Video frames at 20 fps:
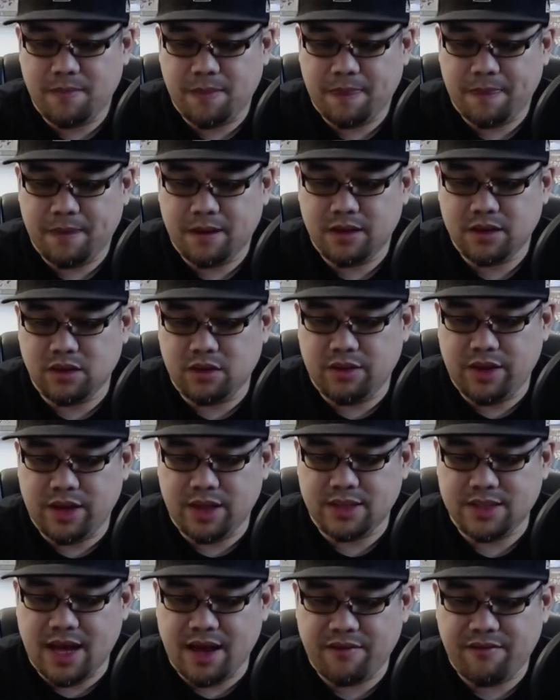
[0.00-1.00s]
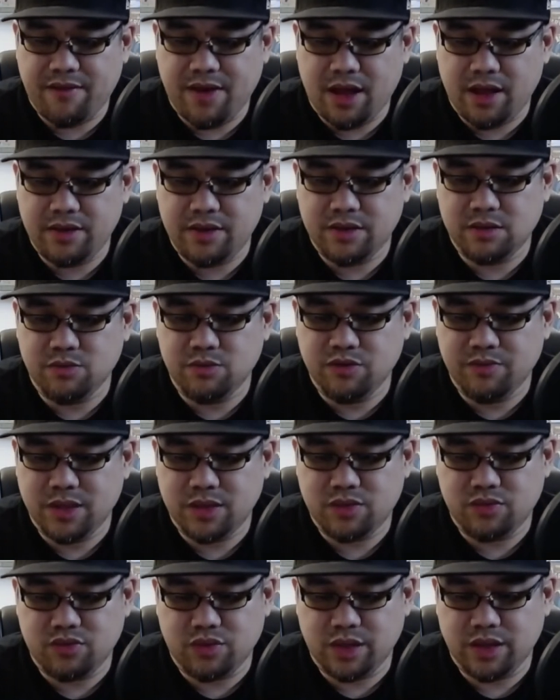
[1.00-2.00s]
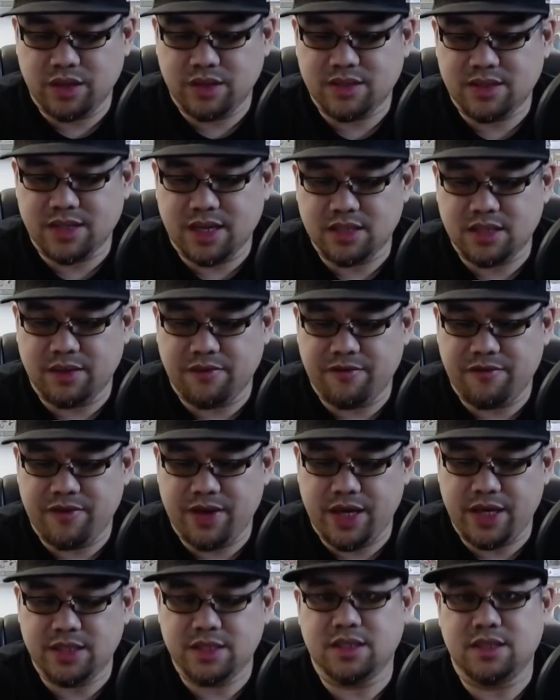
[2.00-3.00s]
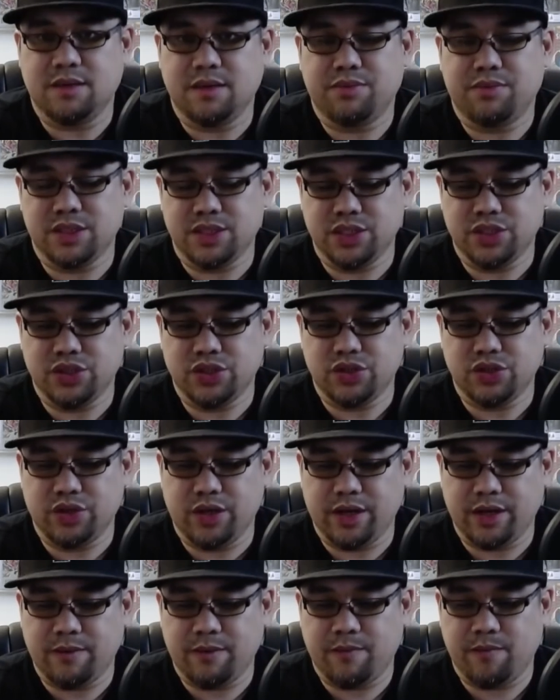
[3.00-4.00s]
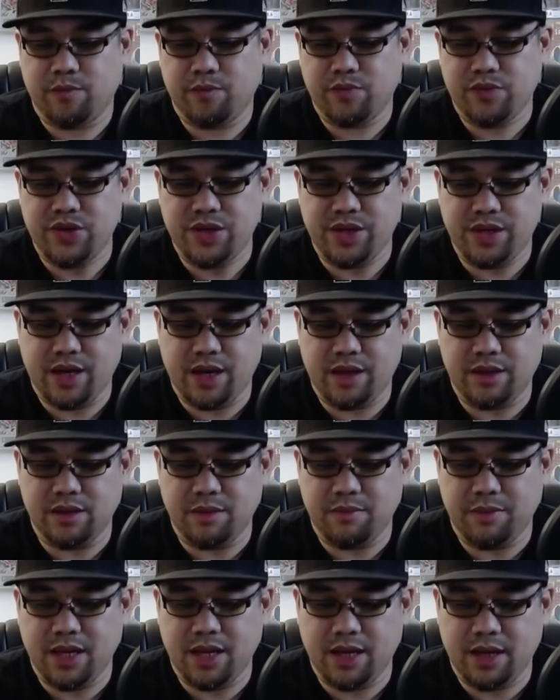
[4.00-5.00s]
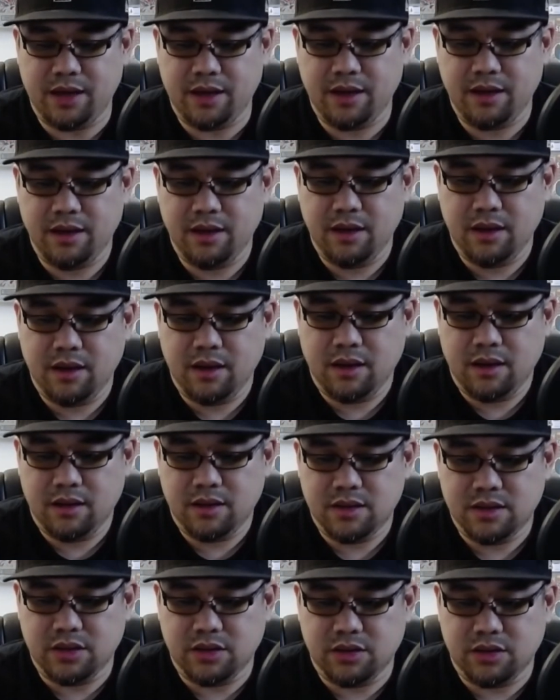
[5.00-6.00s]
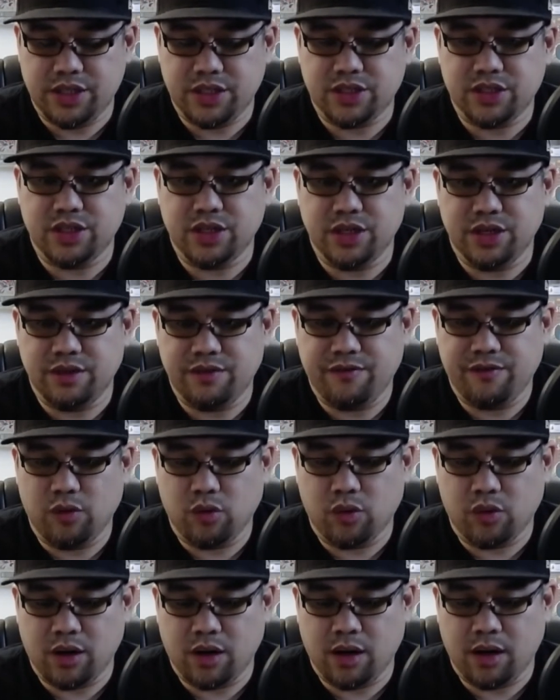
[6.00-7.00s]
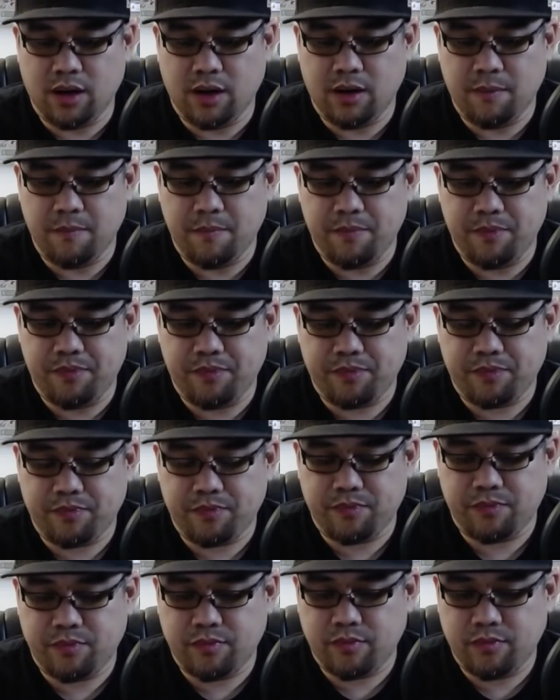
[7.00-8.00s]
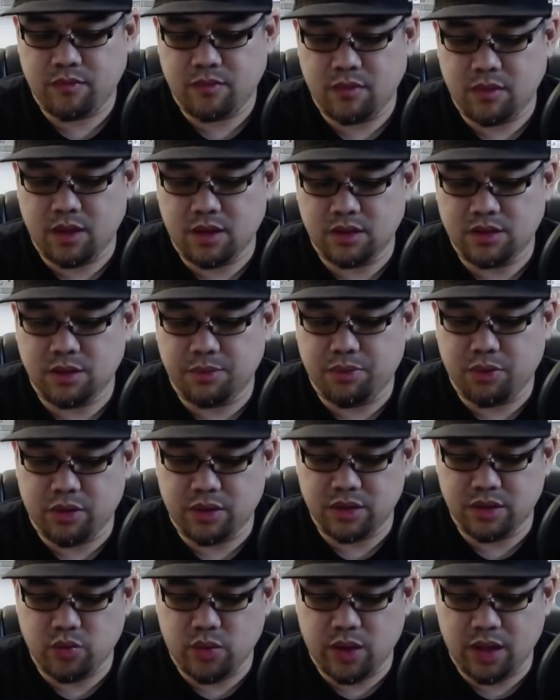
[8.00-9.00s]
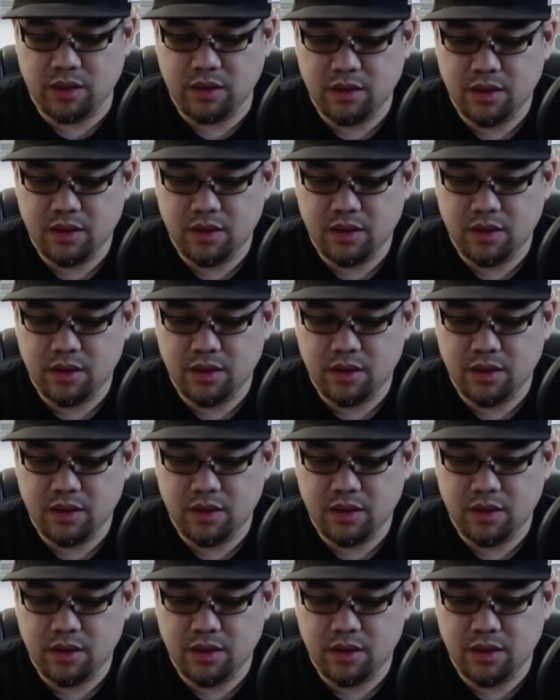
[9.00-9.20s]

So the attack values, movements, really good. Sidestep, phase, and then precision strike, TK in the beginning. So she's good for support as well.